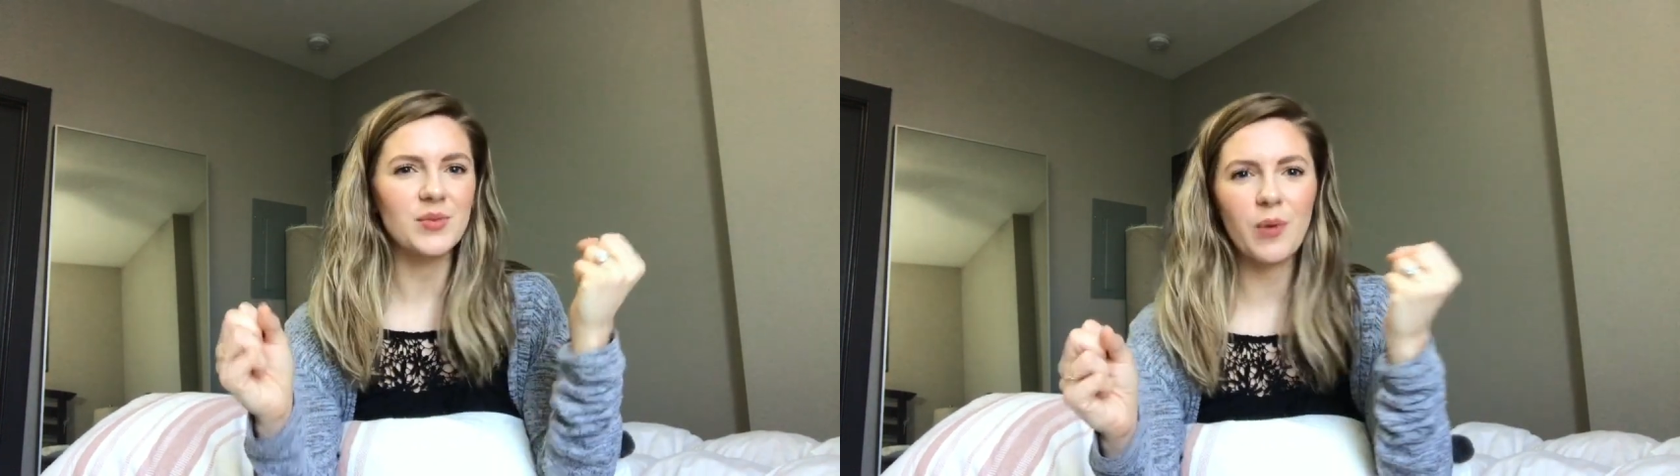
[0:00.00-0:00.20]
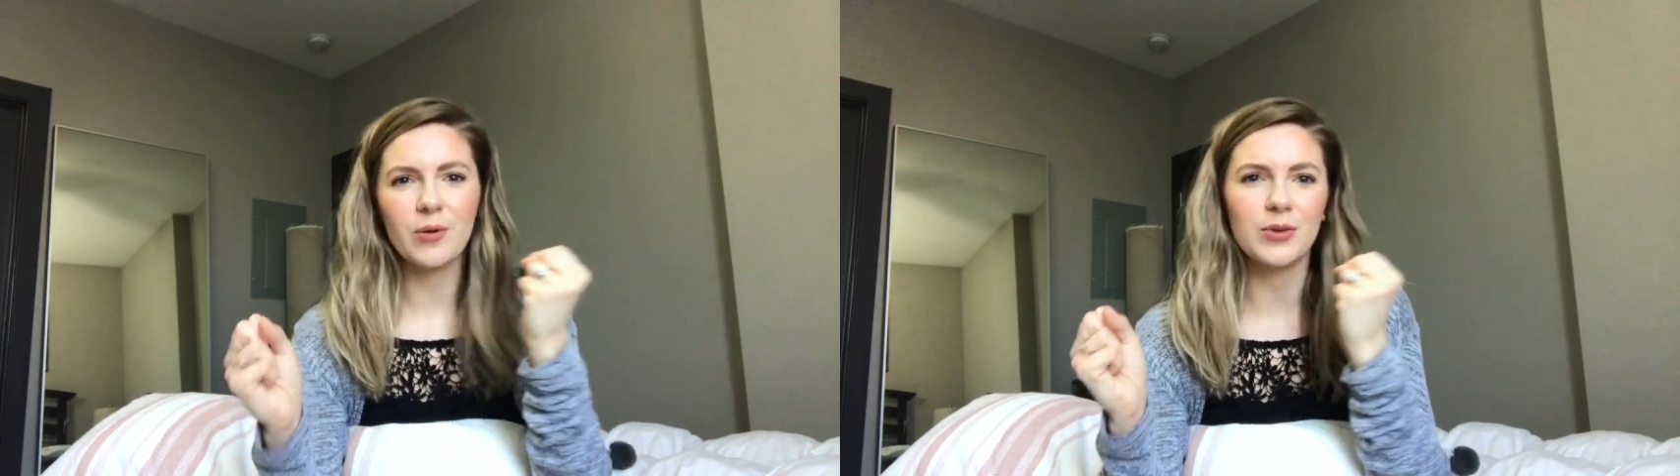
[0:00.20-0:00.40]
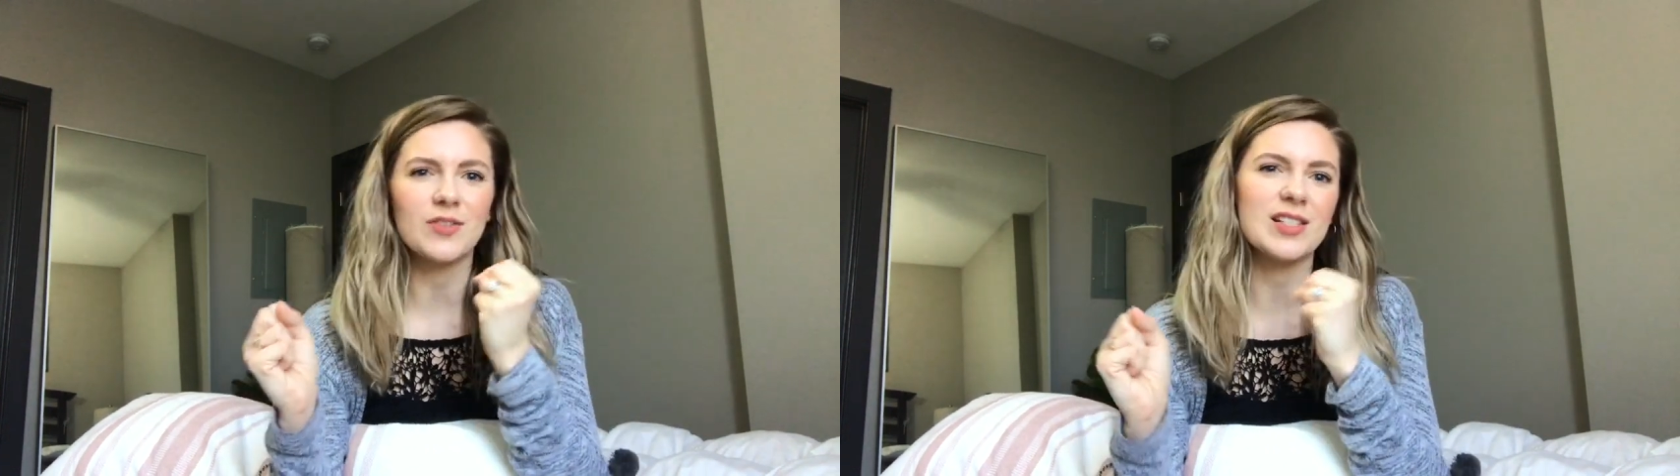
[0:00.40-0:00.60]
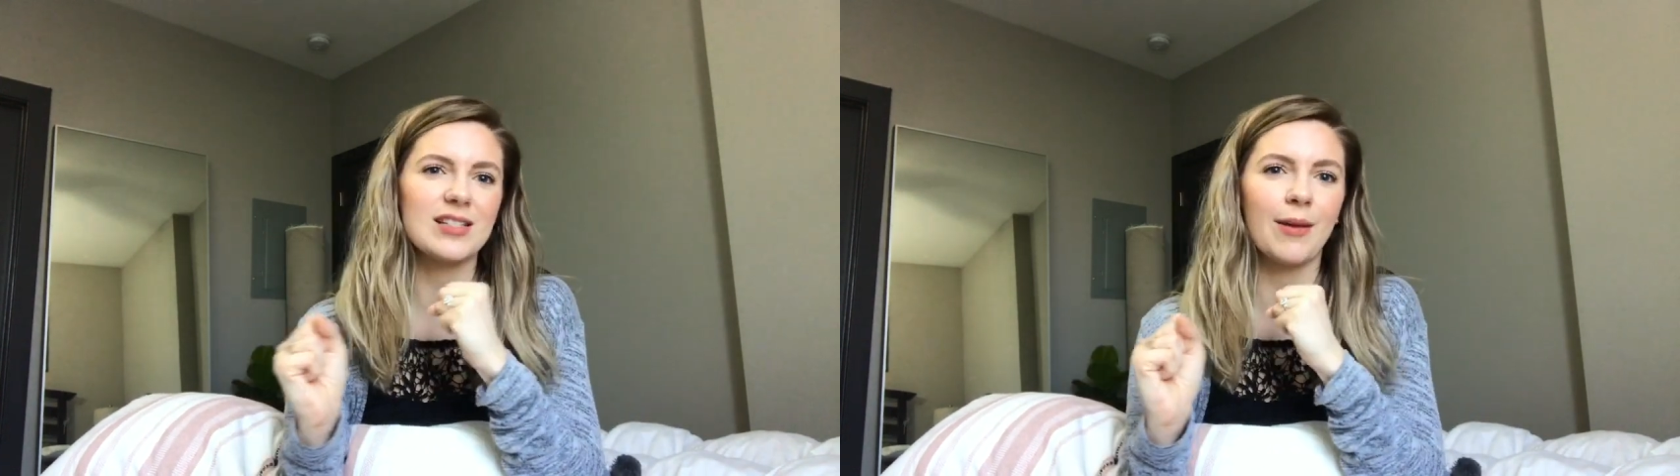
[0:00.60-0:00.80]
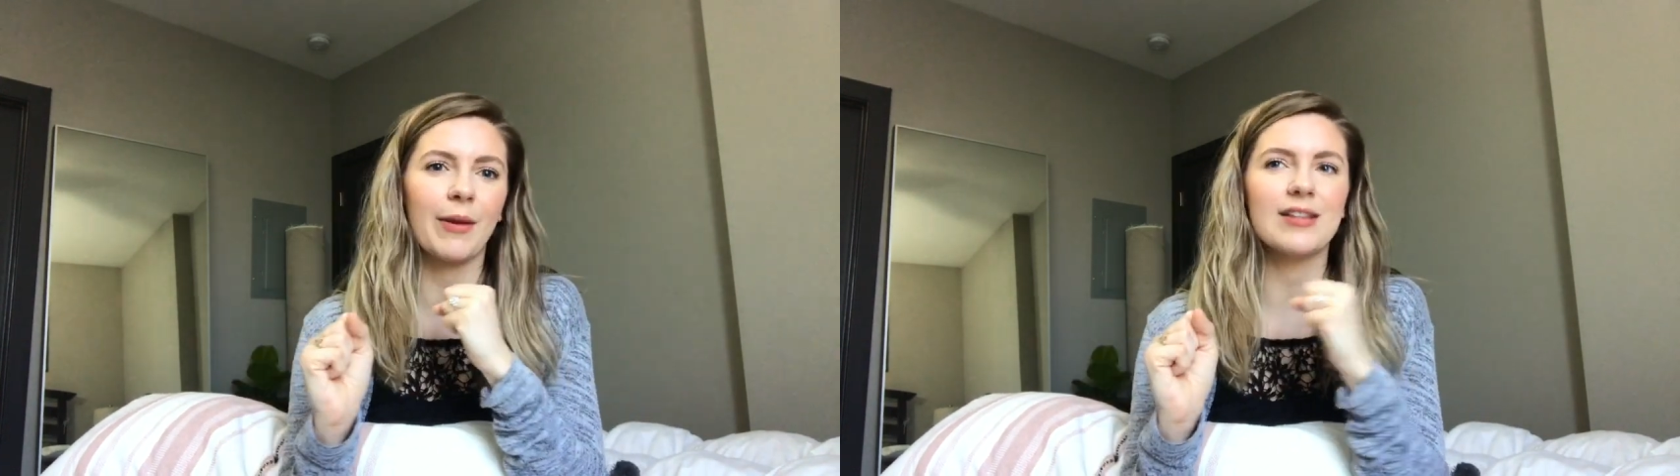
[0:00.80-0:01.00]
and werewolves and
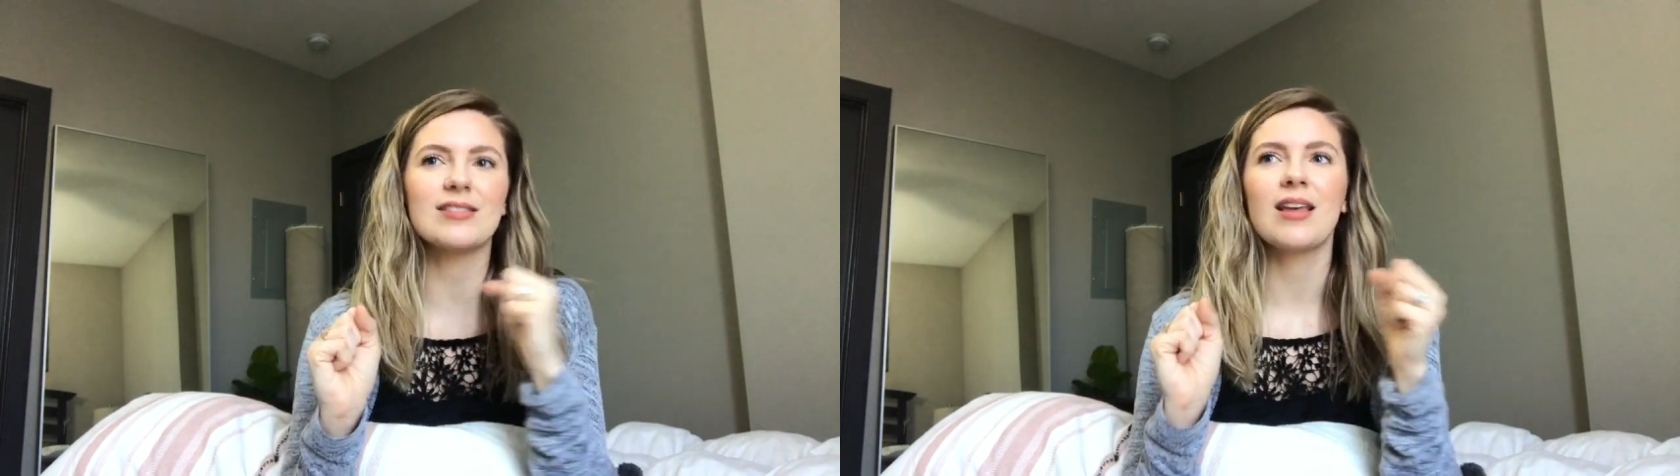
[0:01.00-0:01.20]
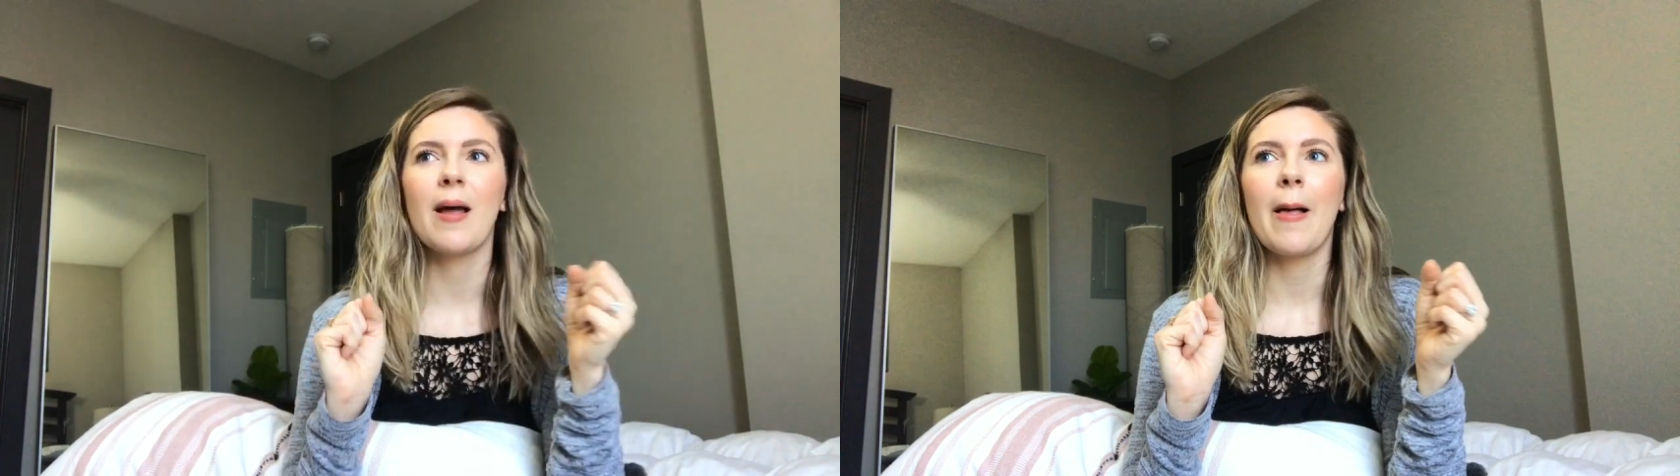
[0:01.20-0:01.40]
demons,